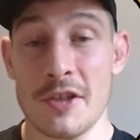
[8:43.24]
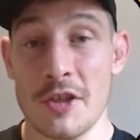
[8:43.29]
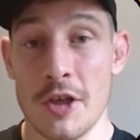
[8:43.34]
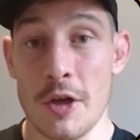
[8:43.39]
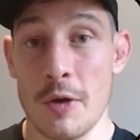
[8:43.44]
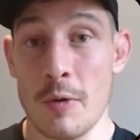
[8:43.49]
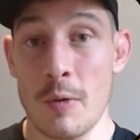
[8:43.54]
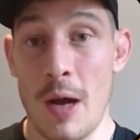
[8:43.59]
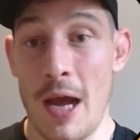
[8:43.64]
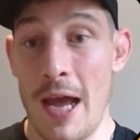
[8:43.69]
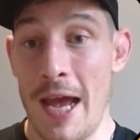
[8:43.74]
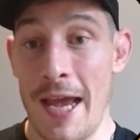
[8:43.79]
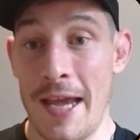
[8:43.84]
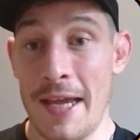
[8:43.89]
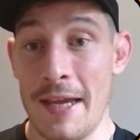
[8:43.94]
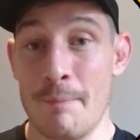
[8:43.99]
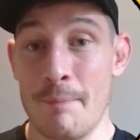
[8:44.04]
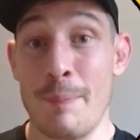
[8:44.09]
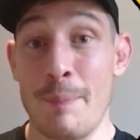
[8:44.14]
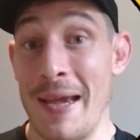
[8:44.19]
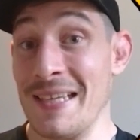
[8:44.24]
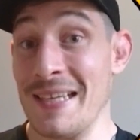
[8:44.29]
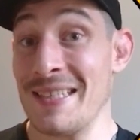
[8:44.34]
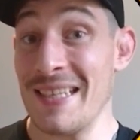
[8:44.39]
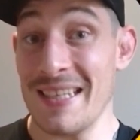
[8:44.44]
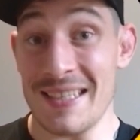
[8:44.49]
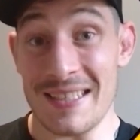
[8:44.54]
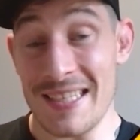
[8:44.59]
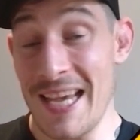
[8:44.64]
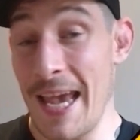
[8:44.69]
you a
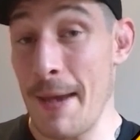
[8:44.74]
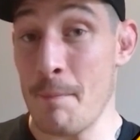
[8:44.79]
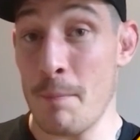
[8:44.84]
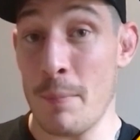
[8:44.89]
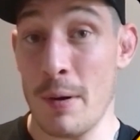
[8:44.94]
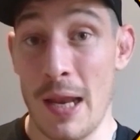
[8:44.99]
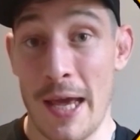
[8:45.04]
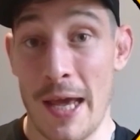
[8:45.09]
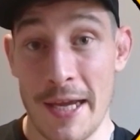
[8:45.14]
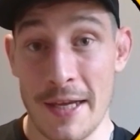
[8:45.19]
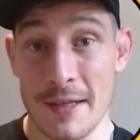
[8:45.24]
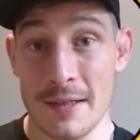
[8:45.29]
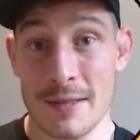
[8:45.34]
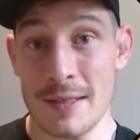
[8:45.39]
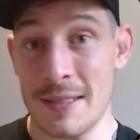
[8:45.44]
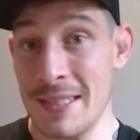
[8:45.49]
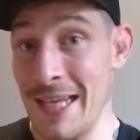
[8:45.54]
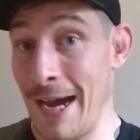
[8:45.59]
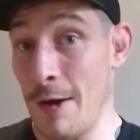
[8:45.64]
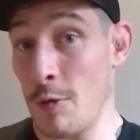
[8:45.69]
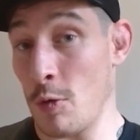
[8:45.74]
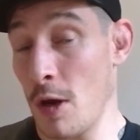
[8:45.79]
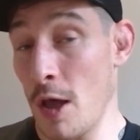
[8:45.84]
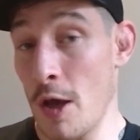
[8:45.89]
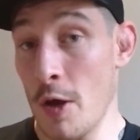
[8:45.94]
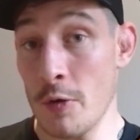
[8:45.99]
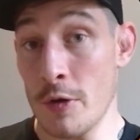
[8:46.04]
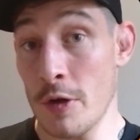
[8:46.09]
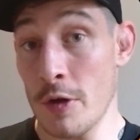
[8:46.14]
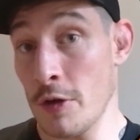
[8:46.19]
basic template to
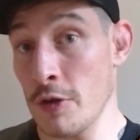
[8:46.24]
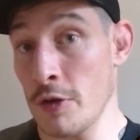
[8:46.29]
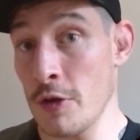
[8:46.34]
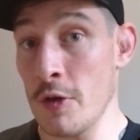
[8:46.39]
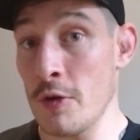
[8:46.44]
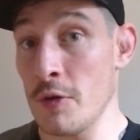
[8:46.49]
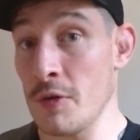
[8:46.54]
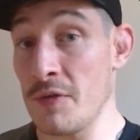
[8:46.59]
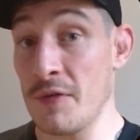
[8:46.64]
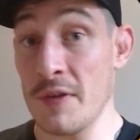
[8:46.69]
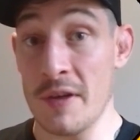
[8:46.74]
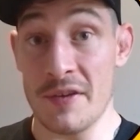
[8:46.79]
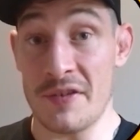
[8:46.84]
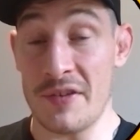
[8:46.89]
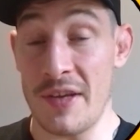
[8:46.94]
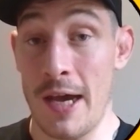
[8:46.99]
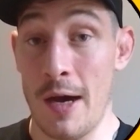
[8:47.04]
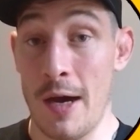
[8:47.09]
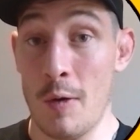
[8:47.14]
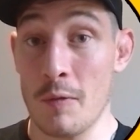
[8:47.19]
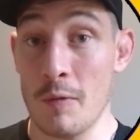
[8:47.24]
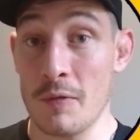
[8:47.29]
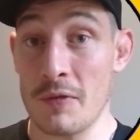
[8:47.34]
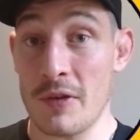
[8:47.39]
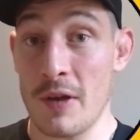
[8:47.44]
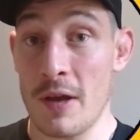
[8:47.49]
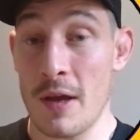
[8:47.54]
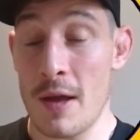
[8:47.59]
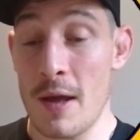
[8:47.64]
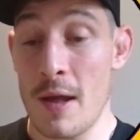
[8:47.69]
download and use for yourselves.
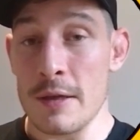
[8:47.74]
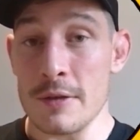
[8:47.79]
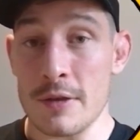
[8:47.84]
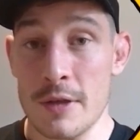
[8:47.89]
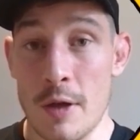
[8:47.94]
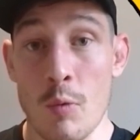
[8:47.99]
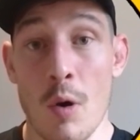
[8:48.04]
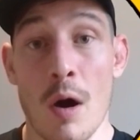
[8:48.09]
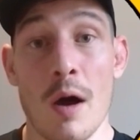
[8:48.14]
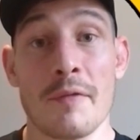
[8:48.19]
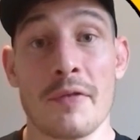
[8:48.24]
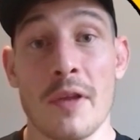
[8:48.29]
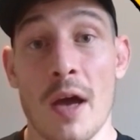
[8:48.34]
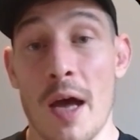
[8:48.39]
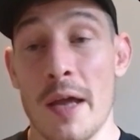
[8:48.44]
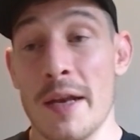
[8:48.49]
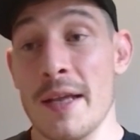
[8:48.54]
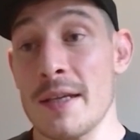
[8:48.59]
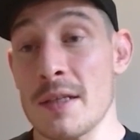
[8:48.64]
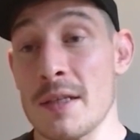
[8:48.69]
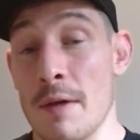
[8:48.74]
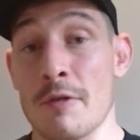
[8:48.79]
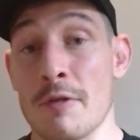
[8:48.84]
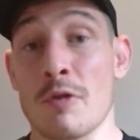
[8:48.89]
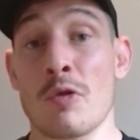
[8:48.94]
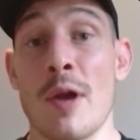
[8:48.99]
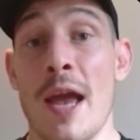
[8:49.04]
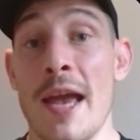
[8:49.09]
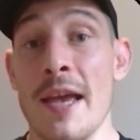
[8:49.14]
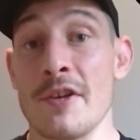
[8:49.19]
So what I've done is I've
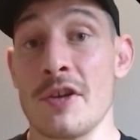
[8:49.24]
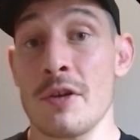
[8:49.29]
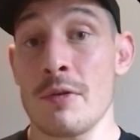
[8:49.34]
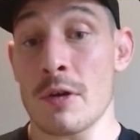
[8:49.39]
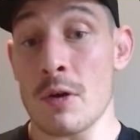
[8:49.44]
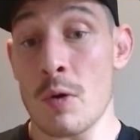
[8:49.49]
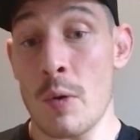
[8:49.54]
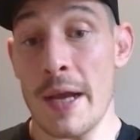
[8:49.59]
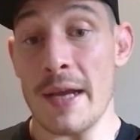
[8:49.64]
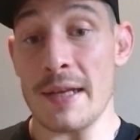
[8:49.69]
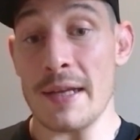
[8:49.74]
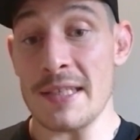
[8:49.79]
created you a quick